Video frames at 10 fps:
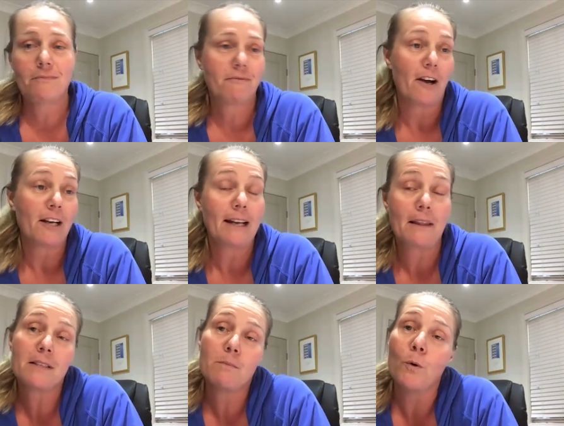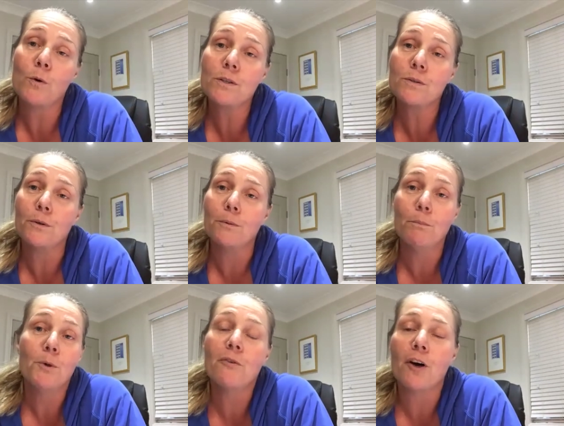find another sport or
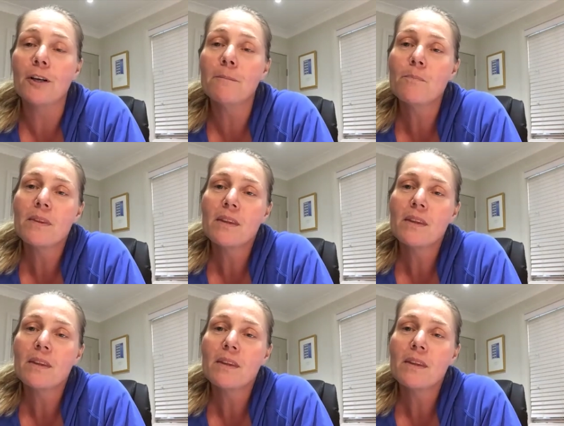move on